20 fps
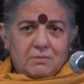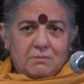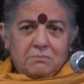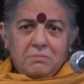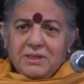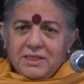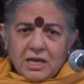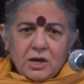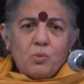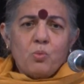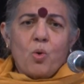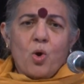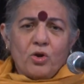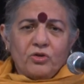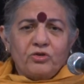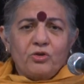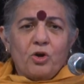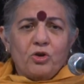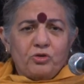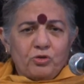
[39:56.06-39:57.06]
but then
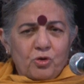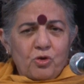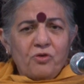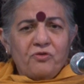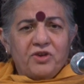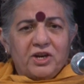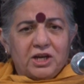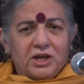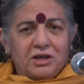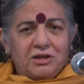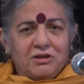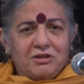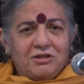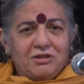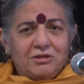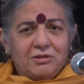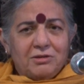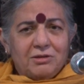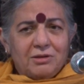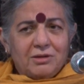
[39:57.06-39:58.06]
wars got over.
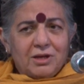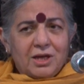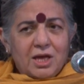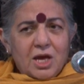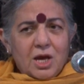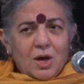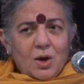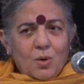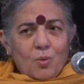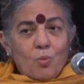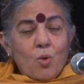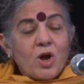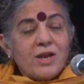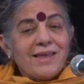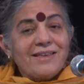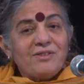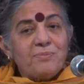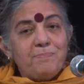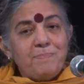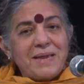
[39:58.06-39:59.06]
What
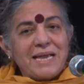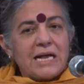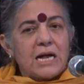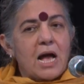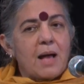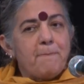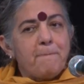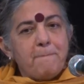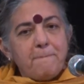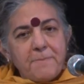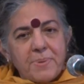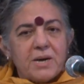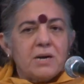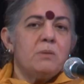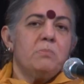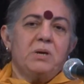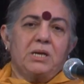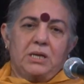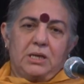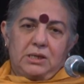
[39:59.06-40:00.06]
has become
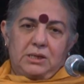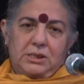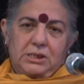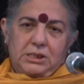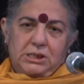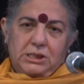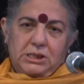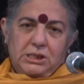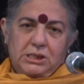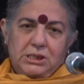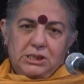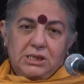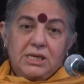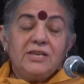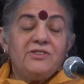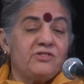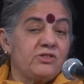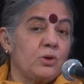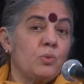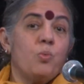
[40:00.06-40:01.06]
permanent
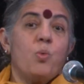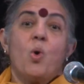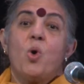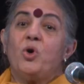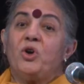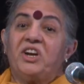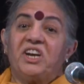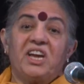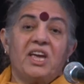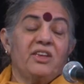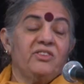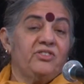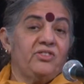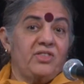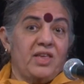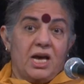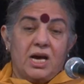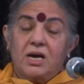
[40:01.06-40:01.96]
is the war against the